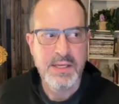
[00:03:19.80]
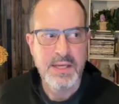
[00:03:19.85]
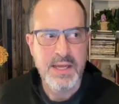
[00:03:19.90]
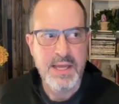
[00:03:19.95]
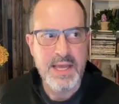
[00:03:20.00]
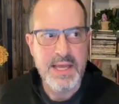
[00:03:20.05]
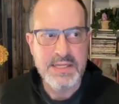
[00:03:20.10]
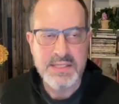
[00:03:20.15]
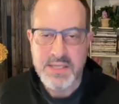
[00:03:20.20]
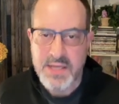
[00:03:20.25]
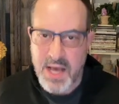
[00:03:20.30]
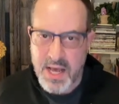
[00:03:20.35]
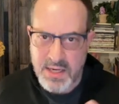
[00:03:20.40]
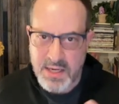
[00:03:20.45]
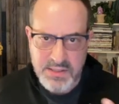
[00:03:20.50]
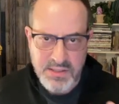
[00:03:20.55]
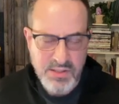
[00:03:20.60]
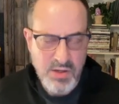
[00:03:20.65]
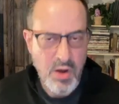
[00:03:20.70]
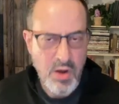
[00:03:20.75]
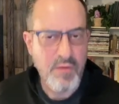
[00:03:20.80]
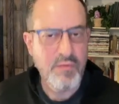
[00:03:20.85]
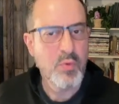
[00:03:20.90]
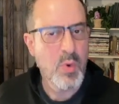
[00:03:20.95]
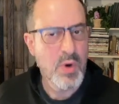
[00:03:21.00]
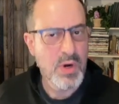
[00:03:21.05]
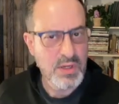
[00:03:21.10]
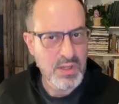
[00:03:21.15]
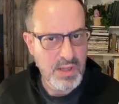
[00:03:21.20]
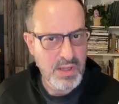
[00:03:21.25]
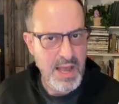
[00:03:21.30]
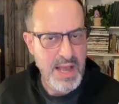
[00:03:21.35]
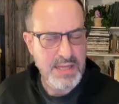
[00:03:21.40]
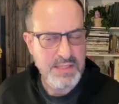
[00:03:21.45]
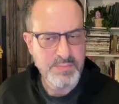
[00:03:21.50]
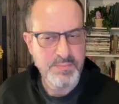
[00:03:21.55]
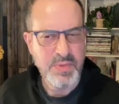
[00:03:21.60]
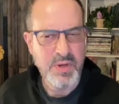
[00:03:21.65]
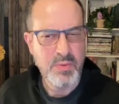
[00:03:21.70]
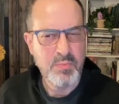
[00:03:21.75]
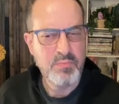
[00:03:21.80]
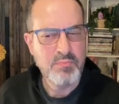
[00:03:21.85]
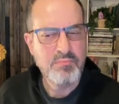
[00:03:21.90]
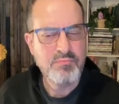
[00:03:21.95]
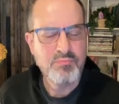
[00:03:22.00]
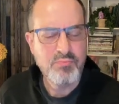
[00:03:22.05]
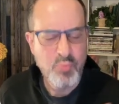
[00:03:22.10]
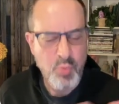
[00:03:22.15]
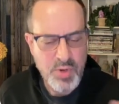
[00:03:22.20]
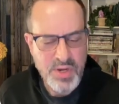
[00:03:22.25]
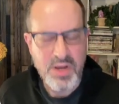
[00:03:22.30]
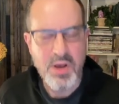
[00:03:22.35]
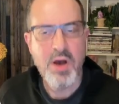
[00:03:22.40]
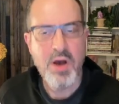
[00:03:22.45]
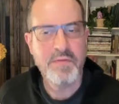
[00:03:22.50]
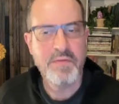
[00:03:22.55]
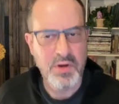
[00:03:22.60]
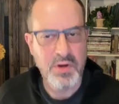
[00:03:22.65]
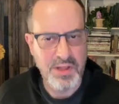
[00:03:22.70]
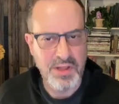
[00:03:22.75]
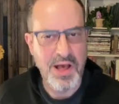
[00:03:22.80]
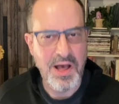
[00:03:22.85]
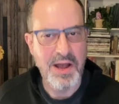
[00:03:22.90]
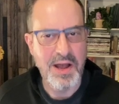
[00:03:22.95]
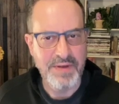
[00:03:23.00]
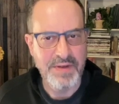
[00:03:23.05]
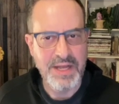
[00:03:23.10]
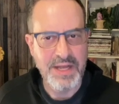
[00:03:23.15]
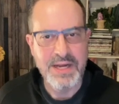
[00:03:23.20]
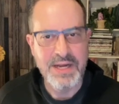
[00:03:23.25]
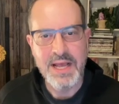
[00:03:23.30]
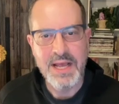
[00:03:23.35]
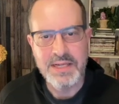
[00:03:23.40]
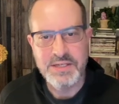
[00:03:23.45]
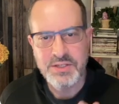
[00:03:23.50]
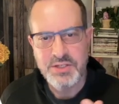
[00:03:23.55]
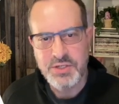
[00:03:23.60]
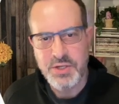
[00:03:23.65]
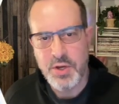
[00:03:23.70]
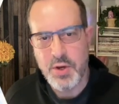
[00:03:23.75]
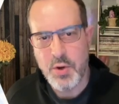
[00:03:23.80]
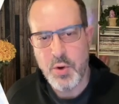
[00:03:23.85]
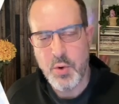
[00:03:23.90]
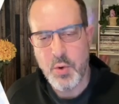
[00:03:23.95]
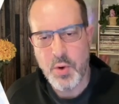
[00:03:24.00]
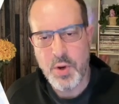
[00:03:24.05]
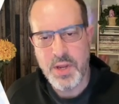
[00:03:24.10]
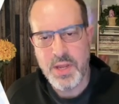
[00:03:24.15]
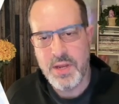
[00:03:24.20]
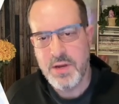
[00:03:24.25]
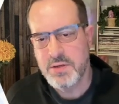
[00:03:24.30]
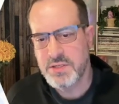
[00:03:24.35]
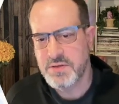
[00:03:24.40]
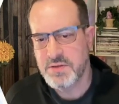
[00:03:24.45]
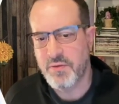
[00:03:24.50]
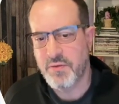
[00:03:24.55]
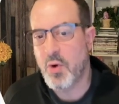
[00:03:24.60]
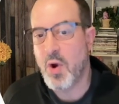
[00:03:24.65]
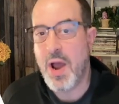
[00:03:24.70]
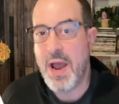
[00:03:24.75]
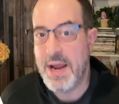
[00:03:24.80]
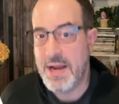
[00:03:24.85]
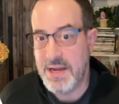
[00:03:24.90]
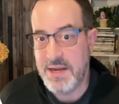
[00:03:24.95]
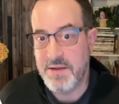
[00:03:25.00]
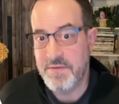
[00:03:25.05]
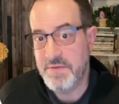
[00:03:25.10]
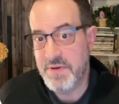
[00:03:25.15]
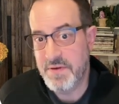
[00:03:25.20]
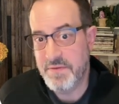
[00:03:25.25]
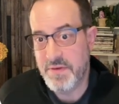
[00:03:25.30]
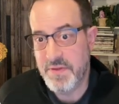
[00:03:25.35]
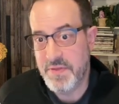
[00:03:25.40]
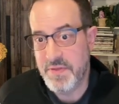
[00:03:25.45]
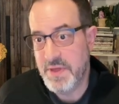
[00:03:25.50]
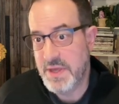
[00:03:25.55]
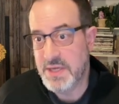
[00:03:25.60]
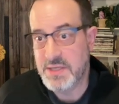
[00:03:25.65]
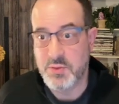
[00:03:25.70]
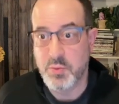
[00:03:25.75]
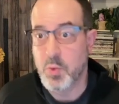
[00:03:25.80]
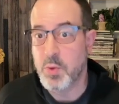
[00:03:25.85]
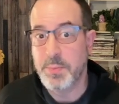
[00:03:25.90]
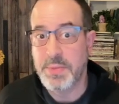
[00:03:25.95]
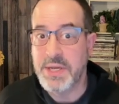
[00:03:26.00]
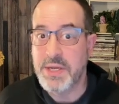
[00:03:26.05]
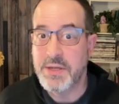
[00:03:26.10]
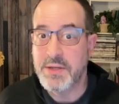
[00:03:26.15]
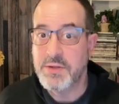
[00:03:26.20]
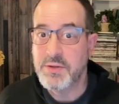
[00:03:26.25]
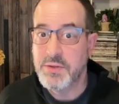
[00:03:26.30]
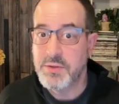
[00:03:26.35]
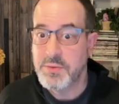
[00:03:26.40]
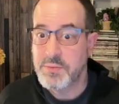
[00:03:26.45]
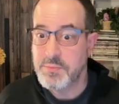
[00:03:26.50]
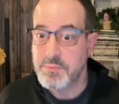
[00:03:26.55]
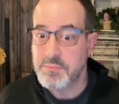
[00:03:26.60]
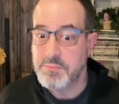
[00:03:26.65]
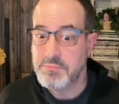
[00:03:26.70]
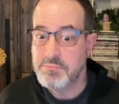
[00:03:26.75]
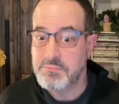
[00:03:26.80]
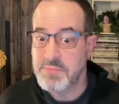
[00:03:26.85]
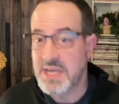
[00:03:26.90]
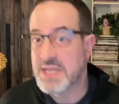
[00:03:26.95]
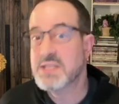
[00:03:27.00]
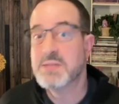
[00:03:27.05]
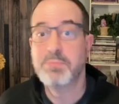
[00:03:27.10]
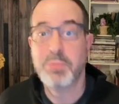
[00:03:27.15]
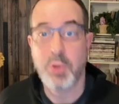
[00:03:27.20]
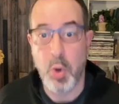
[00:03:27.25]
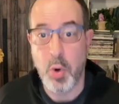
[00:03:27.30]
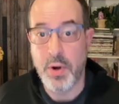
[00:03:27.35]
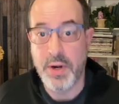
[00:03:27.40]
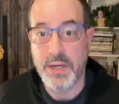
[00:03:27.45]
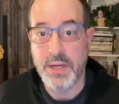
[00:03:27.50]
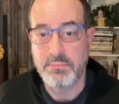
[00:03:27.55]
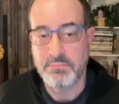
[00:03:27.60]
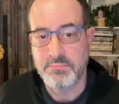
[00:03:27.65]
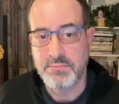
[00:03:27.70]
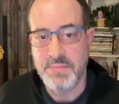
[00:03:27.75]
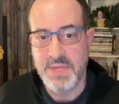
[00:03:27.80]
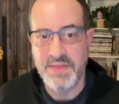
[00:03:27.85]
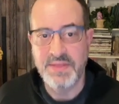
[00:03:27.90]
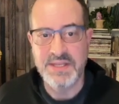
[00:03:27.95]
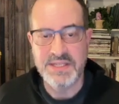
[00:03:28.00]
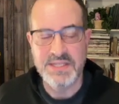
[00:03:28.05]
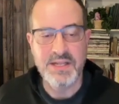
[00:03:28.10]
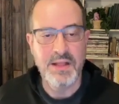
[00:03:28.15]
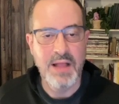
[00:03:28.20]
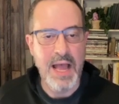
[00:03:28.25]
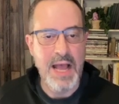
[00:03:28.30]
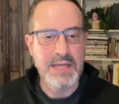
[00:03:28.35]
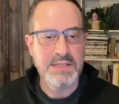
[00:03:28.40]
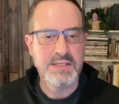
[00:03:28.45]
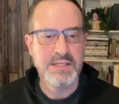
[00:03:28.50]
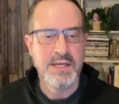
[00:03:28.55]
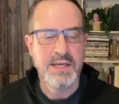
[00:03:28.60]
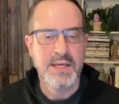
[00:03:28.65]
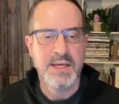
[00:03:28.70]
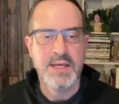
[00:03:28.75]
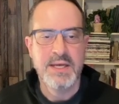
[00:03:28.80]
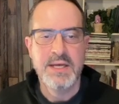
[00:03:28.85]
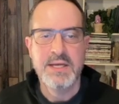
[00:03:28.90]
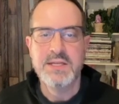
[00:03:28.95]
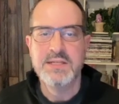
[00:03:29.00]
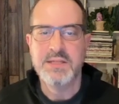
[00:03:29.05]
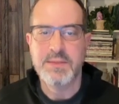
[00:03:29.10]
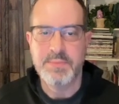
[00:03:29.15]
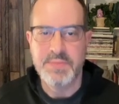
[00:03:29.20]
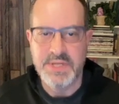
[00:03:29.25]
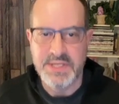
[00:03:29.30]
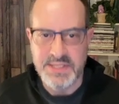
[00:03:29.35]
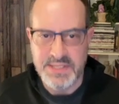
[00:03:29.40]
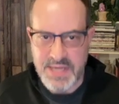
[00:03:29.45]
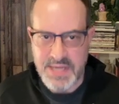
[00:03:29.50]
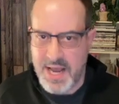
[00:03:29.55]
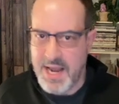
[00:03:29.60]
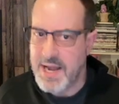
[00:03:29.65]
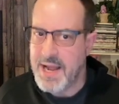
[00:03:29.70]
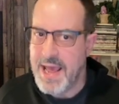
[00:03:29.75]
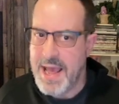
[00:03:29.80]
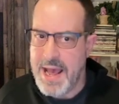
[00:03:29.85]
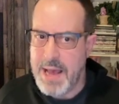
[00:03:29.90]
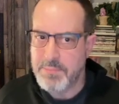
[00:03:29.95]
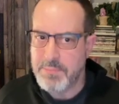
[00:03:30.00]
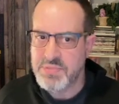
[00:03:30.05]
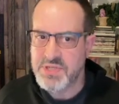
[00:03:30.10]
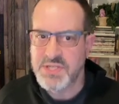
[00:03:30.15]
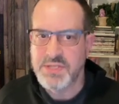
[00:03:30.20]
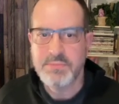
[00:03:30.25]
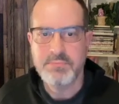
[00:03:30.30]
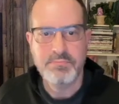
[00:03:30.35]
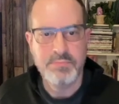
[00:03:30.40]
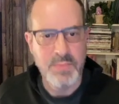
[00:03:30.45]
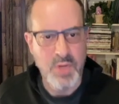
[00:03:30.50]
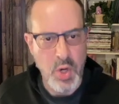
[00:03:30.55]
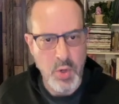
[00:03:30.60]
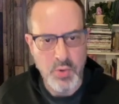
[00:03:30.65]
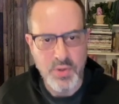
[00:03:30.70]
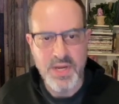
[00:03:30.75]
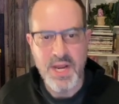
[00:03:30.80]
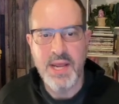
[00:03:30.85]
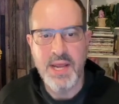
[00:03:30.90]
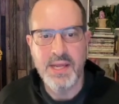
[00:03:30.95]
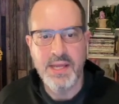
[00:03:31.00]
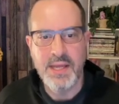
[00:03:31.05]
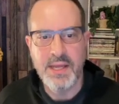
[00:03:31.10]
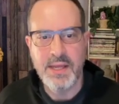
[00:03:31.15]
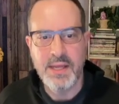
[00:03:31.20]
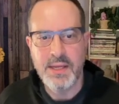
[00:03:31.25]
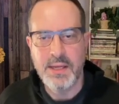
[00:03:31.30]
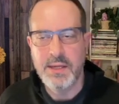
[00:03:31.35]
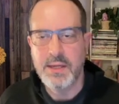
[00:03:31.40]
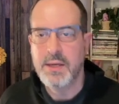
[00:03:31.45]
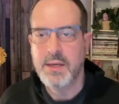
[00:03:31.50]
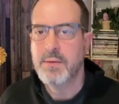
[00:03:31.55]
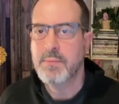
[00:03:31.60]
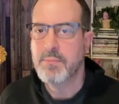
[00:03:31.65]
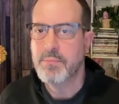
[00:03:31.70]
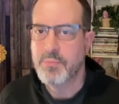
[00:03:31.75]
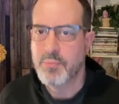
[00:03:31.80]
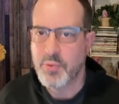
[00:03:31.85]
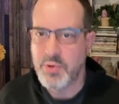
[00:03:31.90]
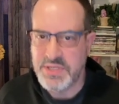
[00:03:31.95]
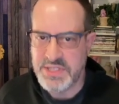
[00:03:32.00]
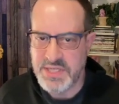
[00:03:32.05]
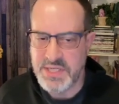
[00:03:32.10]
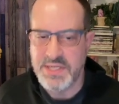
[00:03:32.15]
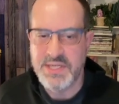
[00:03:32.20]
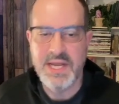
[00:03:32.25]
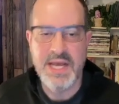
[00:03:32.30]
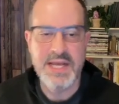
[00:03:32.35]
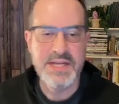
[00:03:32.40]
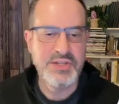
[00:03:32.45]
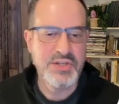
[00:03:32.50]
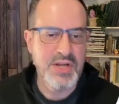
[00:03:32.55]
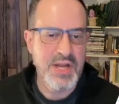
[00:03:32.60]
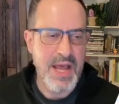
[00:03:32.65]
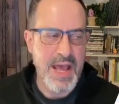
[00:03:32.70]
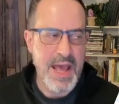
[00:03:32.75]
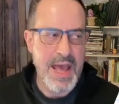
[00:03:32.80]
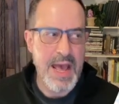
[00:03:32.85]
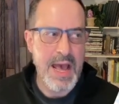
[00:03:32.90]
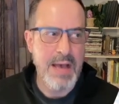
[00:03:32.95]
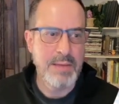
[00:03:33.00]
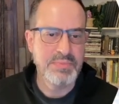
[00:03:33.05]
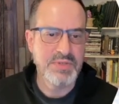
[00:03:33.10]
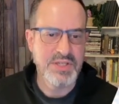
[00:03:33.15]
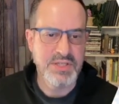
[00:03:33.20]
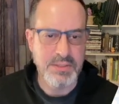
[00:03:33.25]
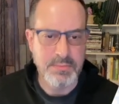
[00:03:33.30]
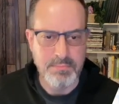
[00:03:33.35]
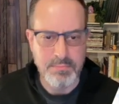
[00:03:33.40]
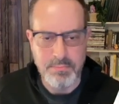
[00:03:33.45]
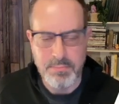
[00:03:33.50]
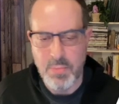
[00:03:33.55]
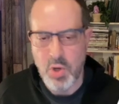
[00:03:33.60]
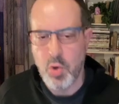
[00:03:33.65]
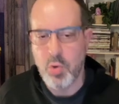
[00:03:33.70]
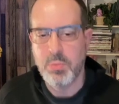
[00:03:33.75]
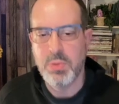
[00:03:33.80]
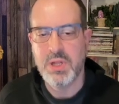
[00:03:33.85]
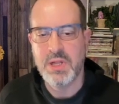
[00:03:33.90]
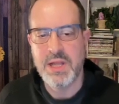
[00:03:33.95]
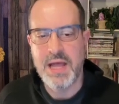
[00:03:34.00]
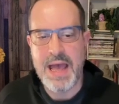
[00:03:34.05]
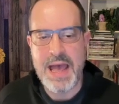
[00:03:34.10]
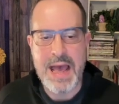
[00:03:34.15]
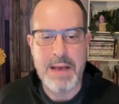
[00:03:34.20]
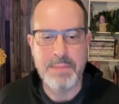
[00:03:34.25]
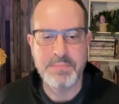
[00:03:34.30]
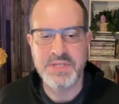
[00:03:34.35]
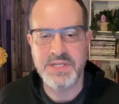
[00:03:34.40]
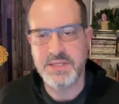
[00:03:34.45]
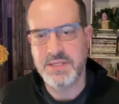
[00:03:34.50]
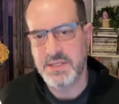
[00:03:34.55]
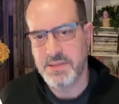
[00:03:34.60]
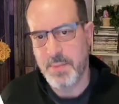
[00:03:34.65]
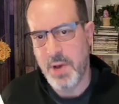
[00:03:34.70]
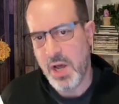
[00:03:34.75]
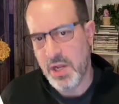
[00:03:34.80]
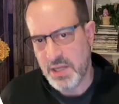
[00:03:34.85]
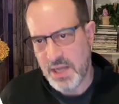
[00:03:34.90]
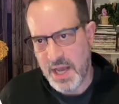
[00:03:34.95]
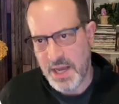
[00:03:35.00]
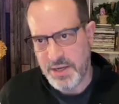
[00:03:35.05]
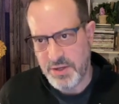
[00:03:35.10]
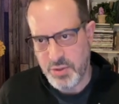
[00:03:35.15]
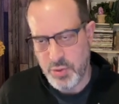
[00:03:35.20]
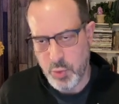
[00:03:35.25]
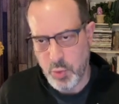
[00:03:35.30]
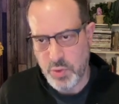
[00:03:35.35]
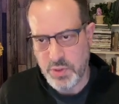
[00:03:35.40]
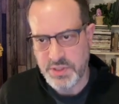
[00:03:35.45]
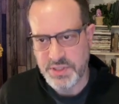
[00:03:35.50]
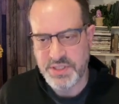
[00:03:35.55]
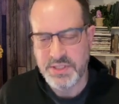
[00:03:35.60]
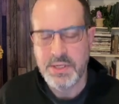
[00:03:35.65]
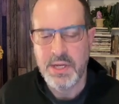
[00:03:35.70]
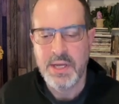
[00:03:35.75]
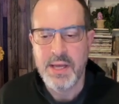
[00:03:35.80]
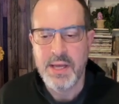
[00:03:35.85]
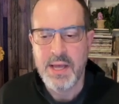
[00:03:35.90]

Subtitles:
It's not a software class, but we cover a lot of it. And so here's a variety of different things we'll be exploring in this class. Some design apps, note-taking, presentation apps, some mobile apps, and some online tools.